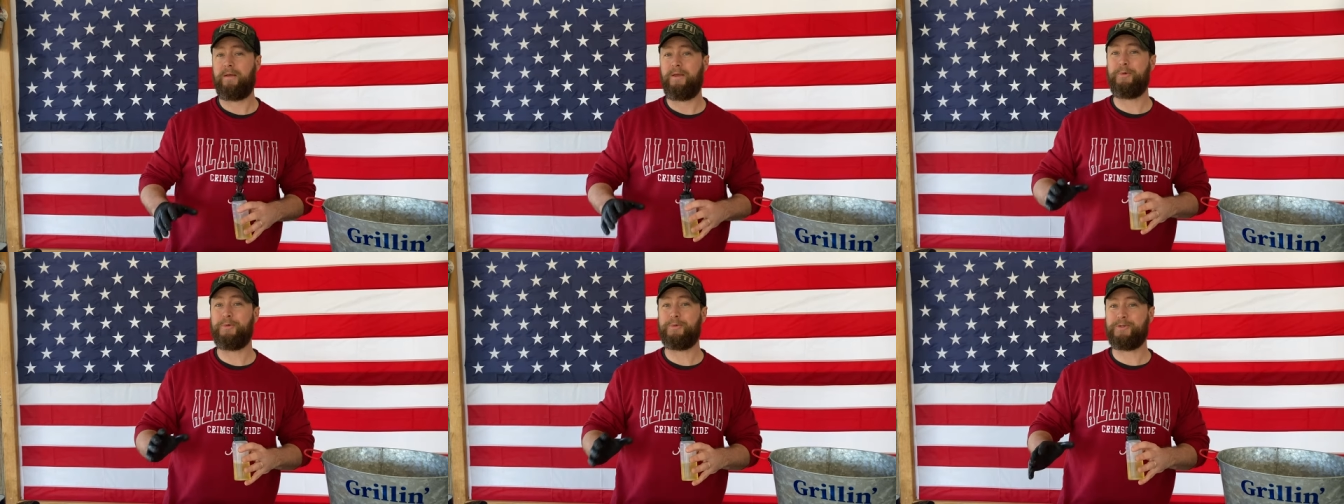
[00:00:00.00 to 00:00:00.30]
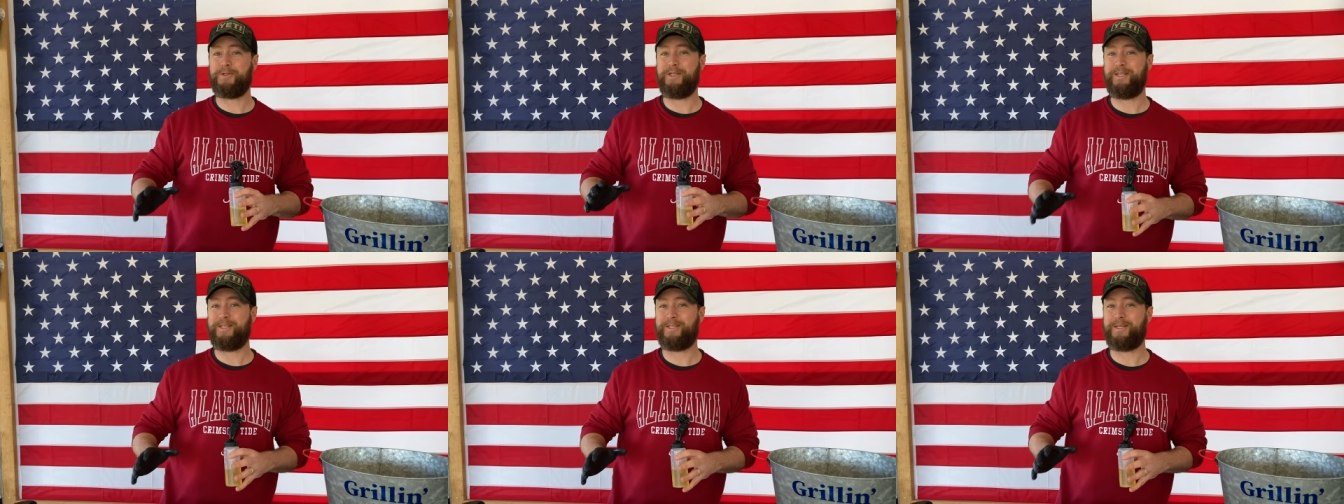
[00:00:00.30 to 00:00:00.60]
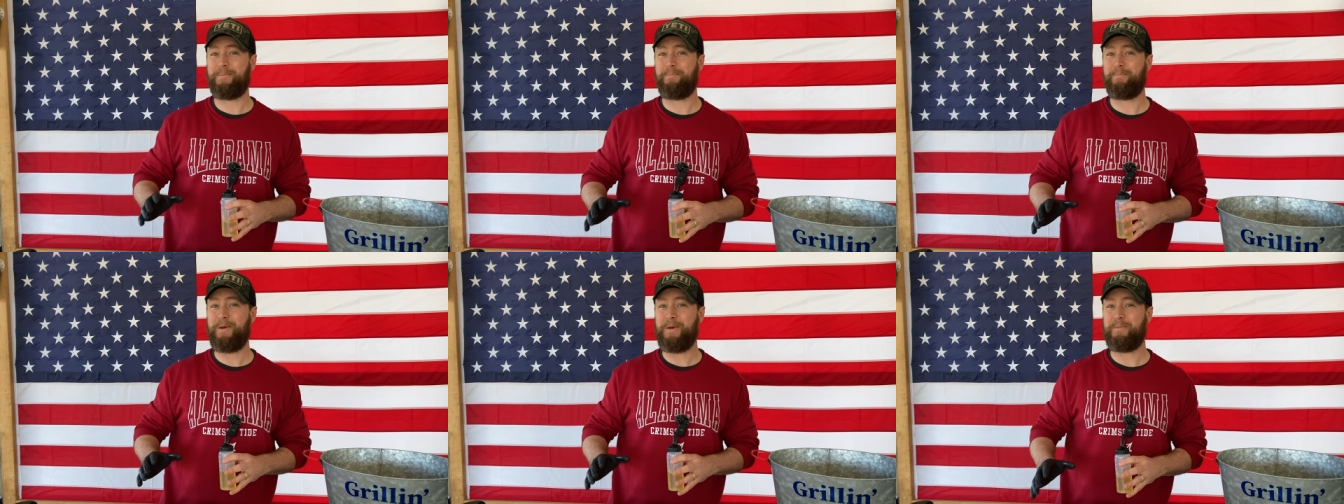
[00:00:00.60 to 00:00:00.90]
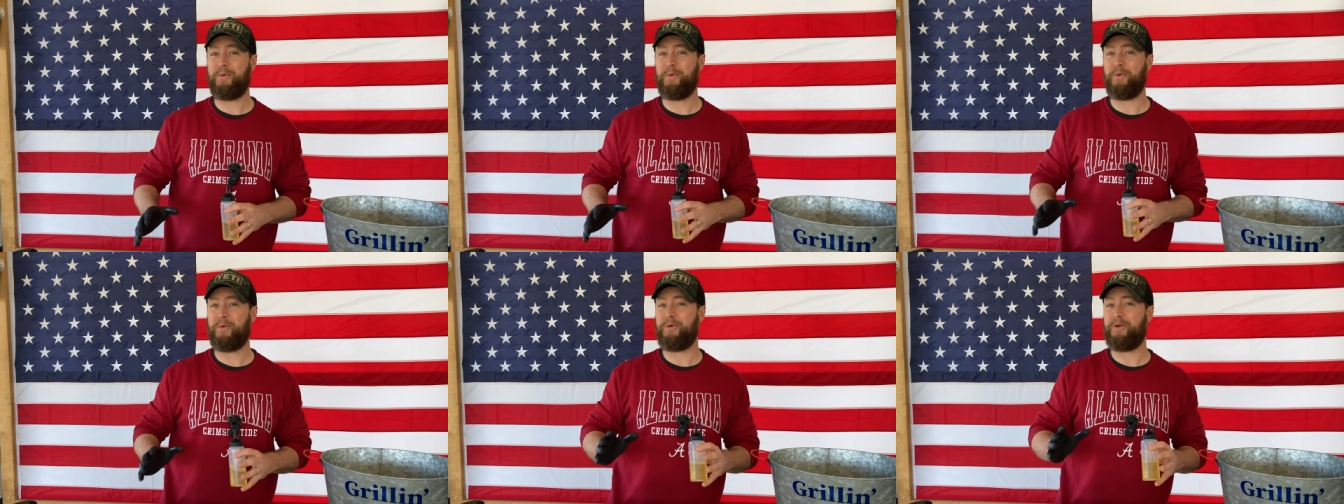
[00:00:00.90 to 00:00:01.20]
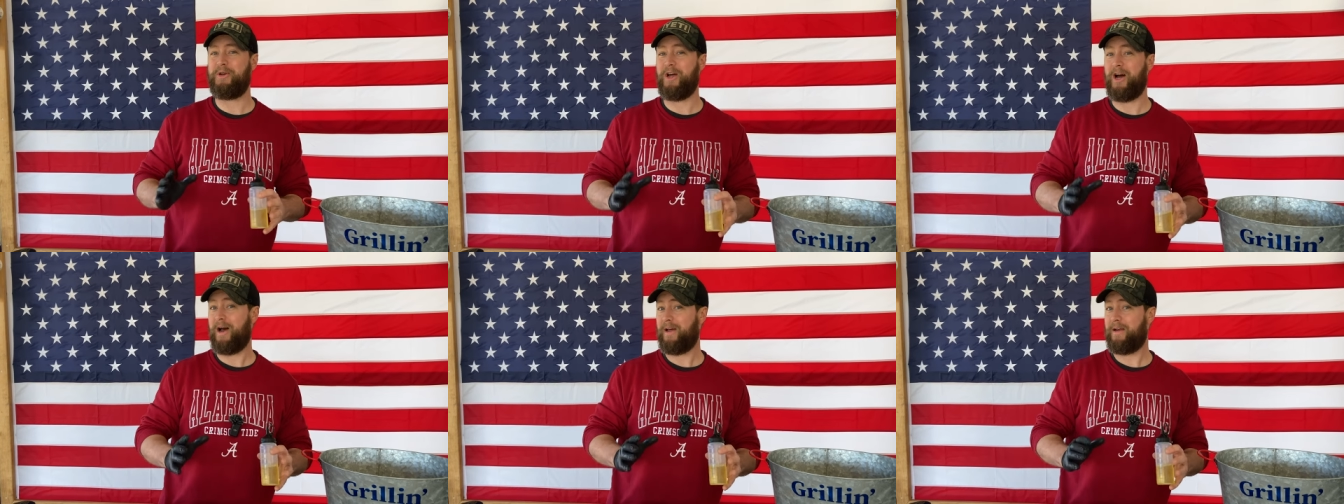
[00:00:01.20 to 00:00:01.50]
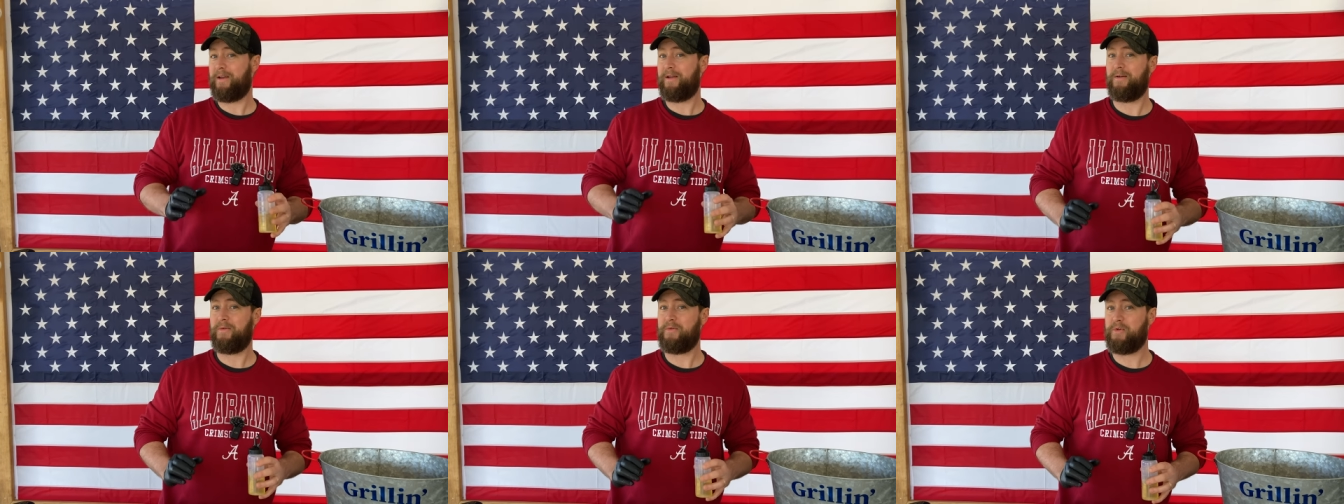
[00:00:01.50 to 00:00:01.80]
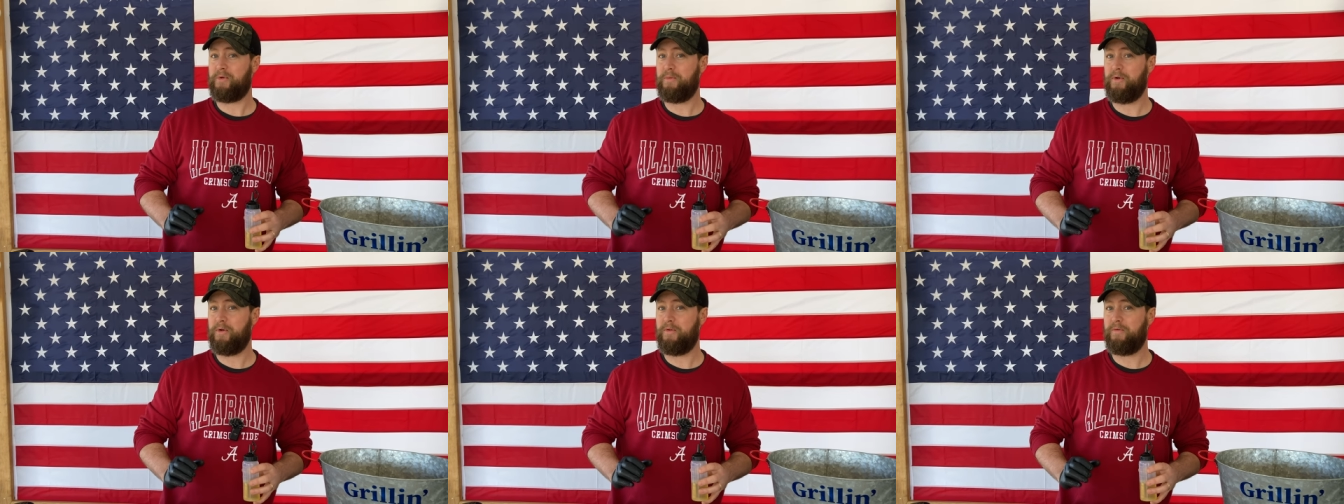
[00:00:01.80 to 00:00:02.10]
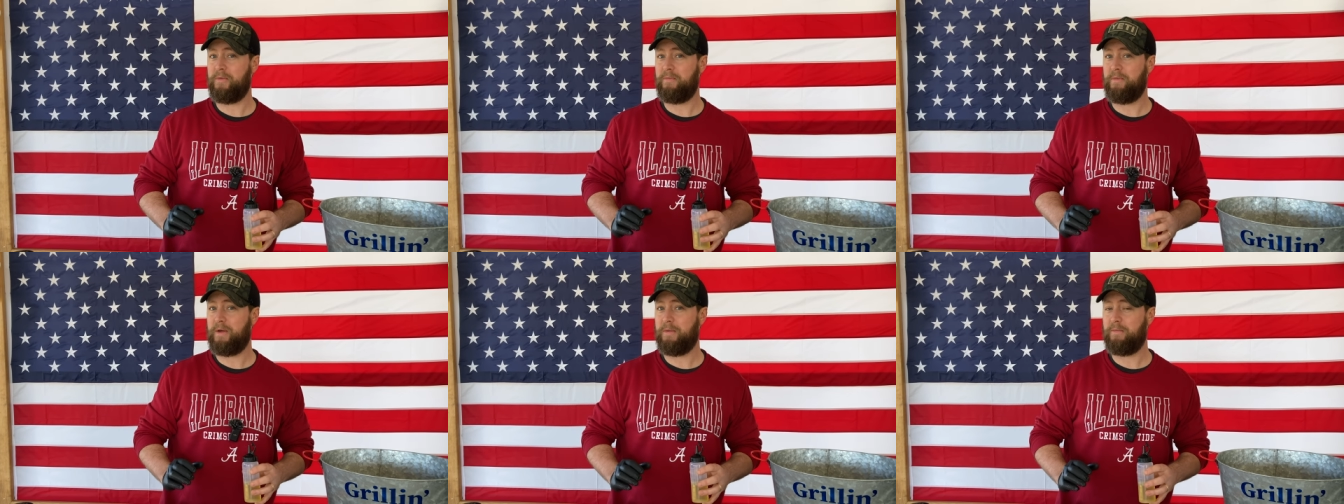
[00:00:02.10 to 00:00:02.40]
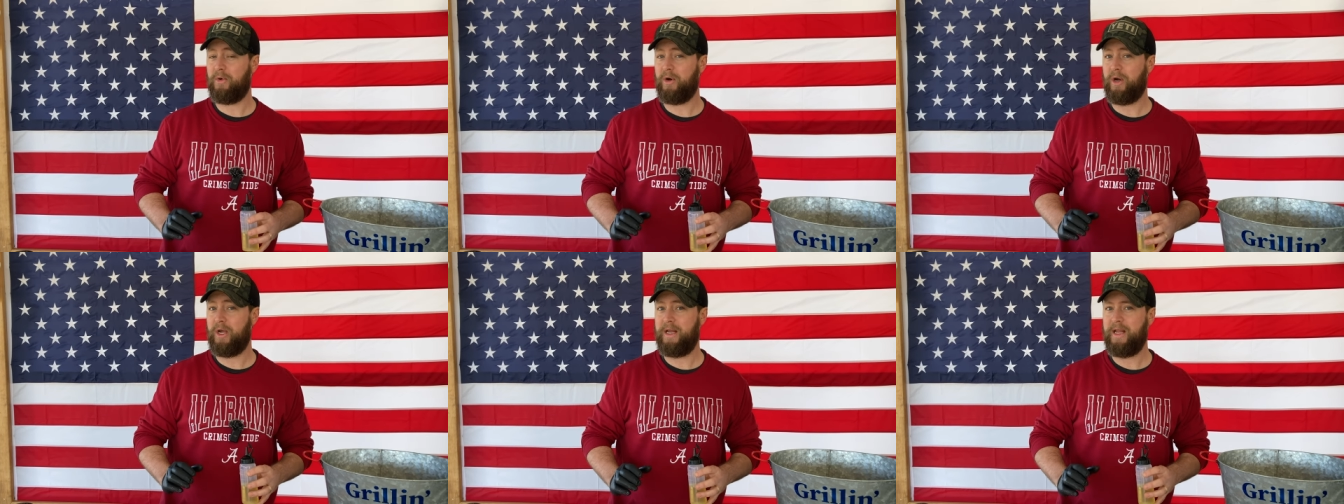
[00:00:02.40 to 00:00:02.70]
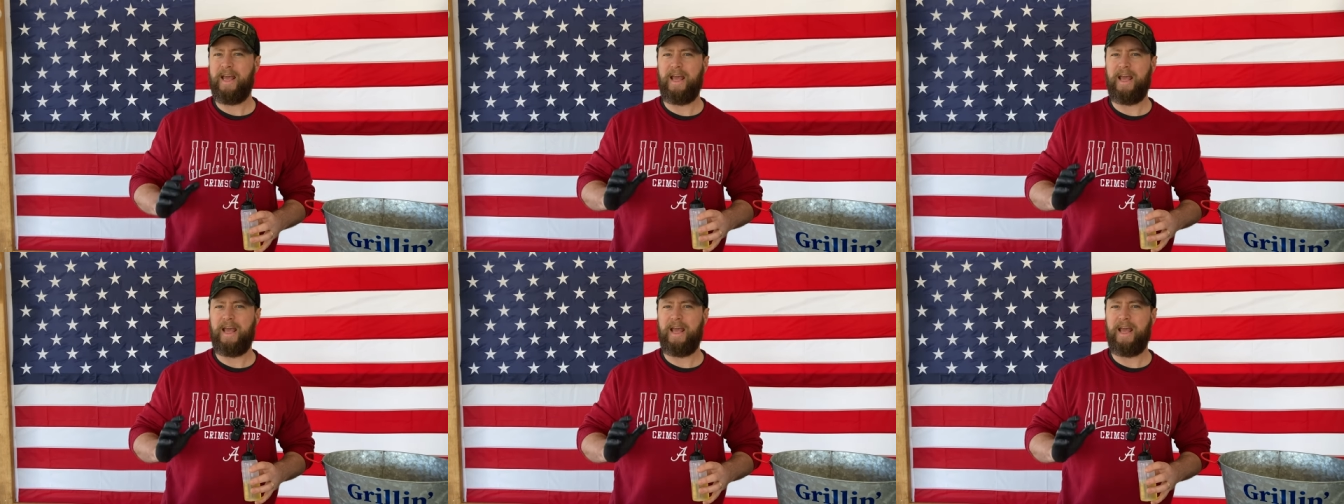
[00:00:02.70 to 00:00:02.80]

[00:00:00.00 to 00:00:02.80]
You will see some people not remove the membrane.